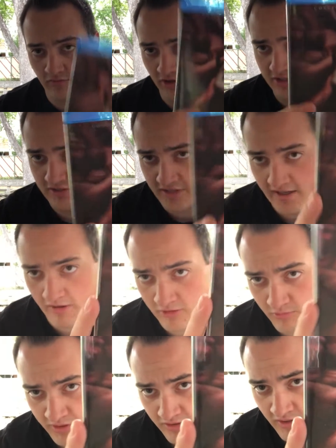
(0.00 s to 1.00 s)

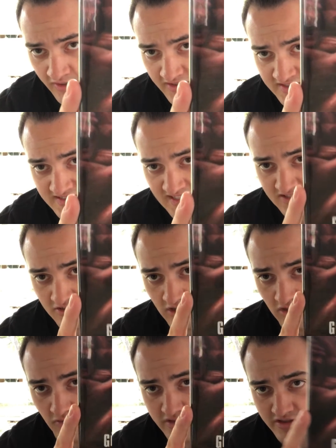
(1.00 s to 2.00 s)
artwork around, this is actually
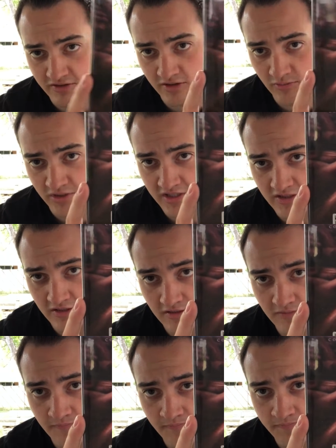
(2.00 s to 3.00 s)
the original artwork
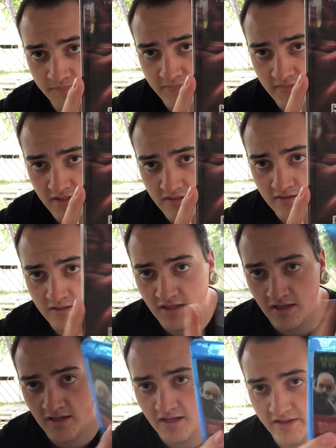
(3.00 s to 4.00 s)
here.
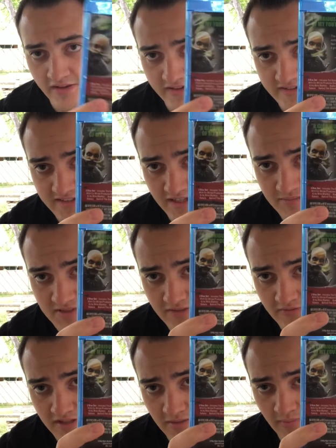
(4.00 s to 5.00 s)
and same
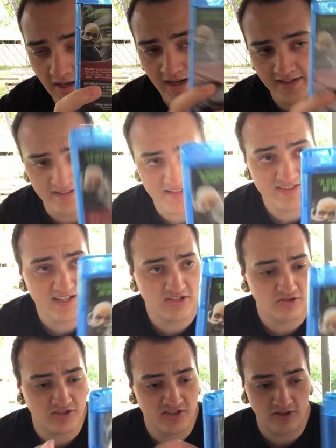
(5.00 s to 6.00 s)
stuff on the back. And this
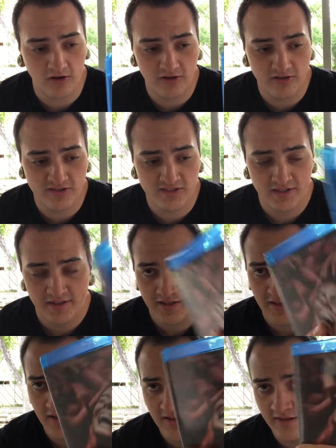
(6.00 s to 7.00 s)
actually stars
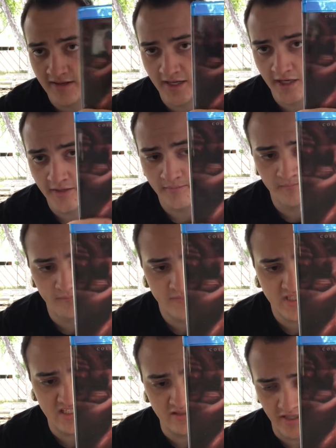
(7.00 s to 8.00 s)

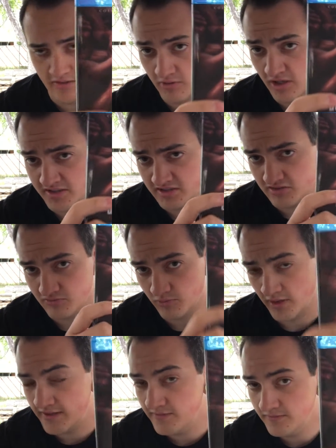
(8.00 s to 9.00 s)
Eli Roth's
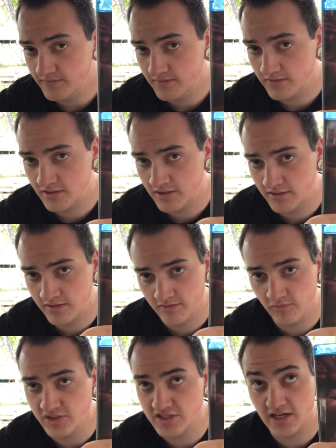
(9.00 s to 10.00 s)
wife,
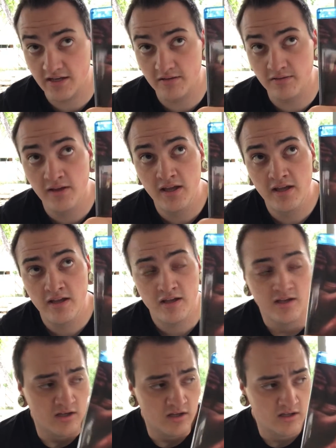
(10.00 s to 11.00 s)
which I
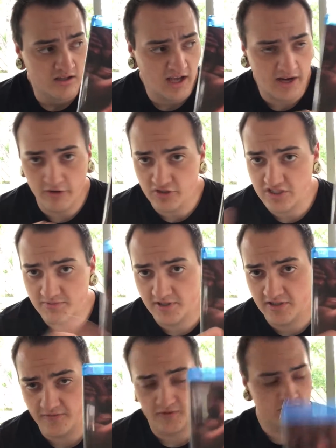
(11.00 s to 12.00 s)
know she's been
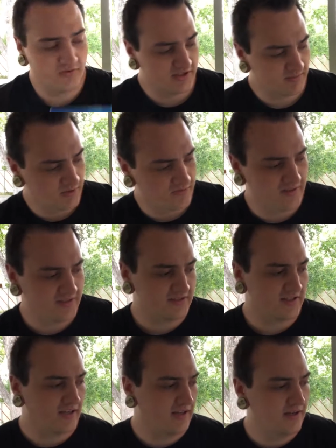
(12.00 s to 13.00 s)
in a few of his
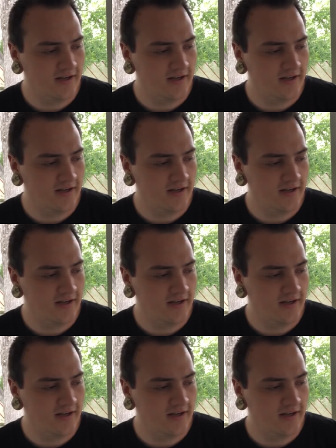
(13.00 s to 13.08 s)
movies,